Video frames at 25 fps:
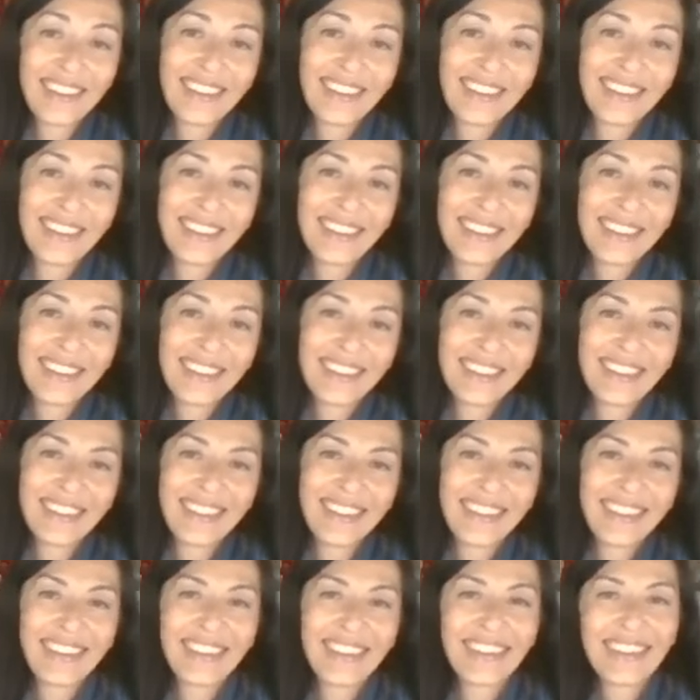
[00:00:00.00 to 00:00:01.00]

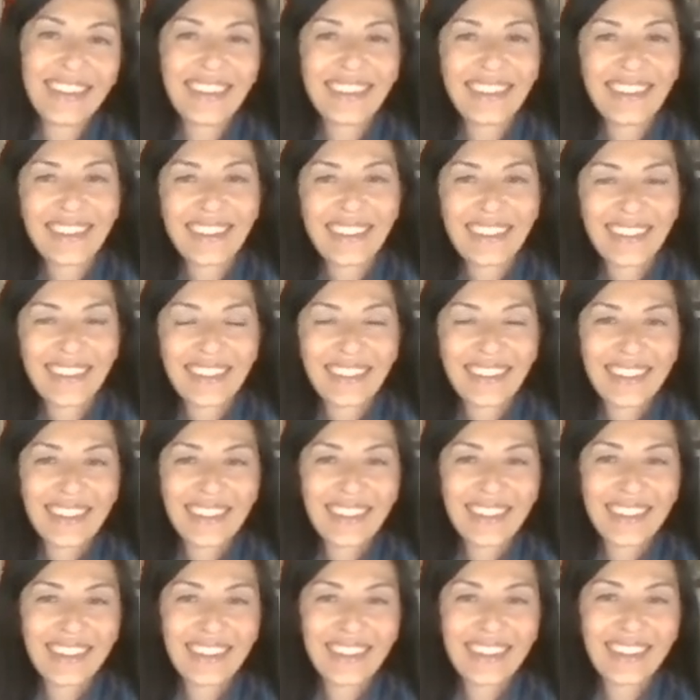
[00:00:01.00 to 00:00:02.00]

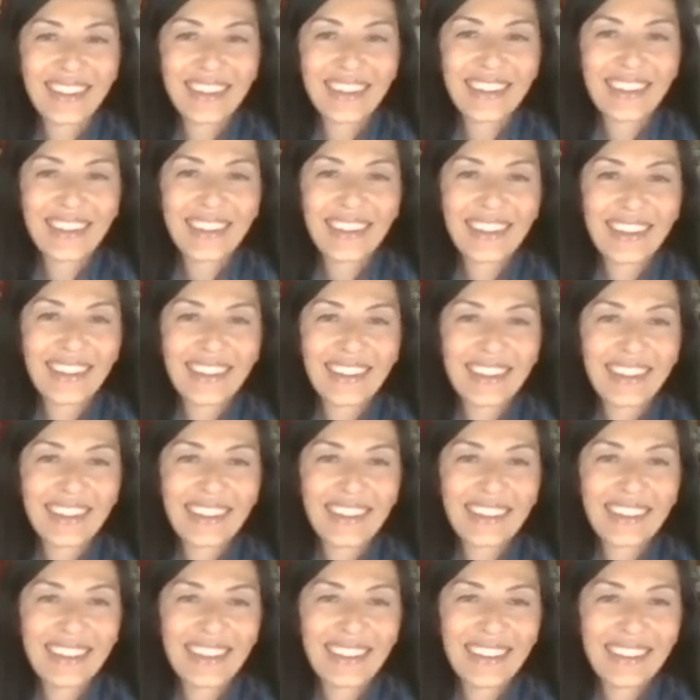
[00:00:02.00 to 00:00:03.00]

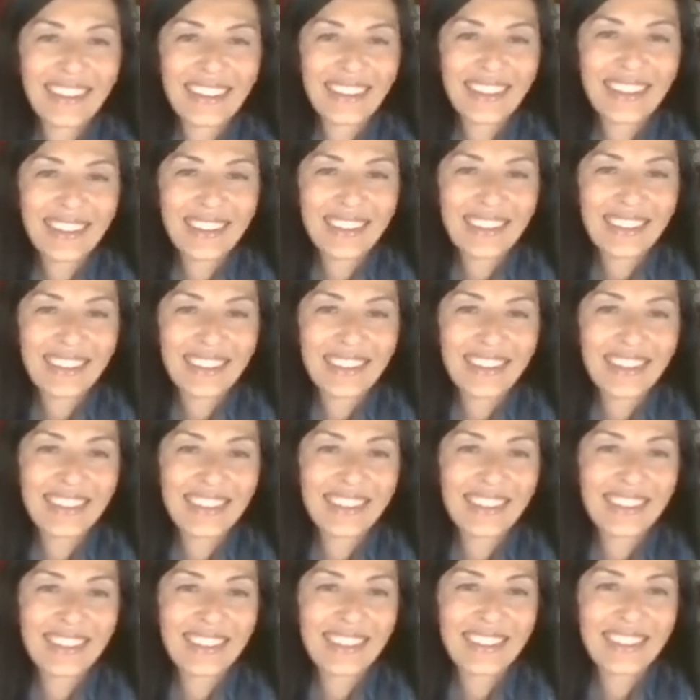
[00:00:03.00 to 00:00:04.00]

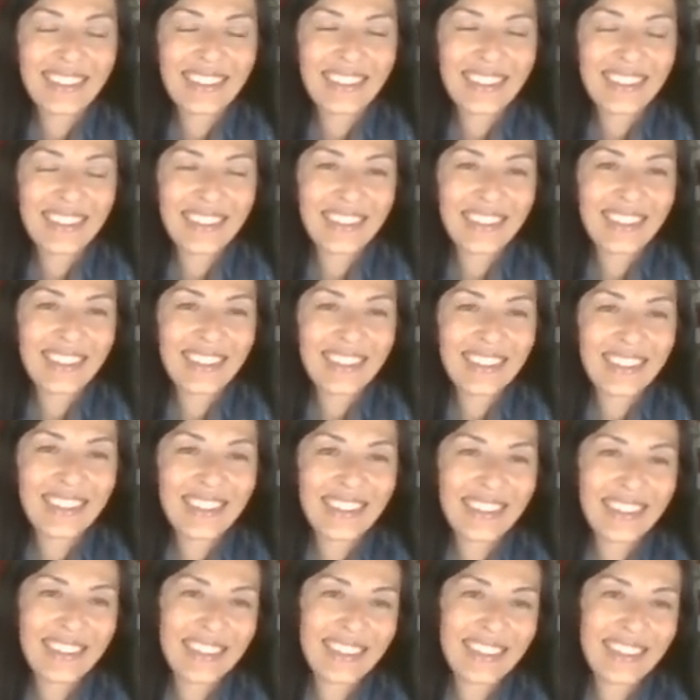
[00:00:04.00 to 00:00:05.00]

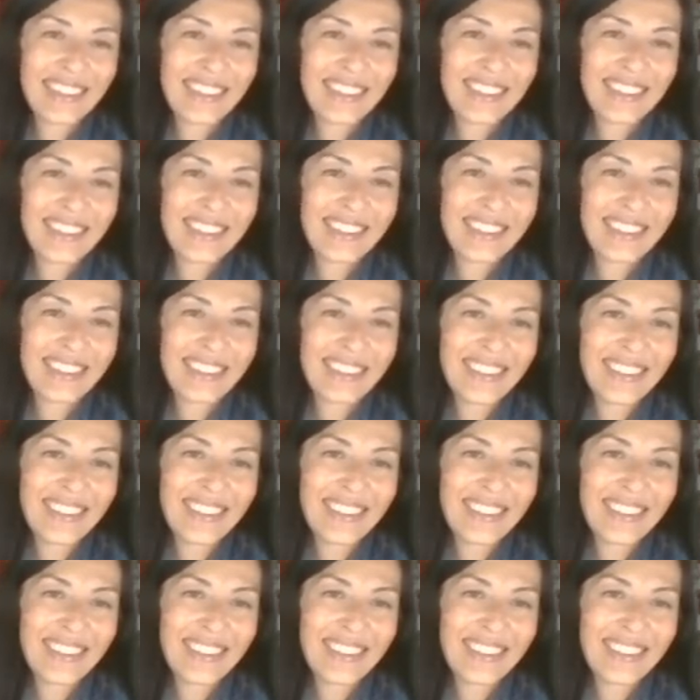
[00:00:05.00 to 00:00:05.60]
(silent)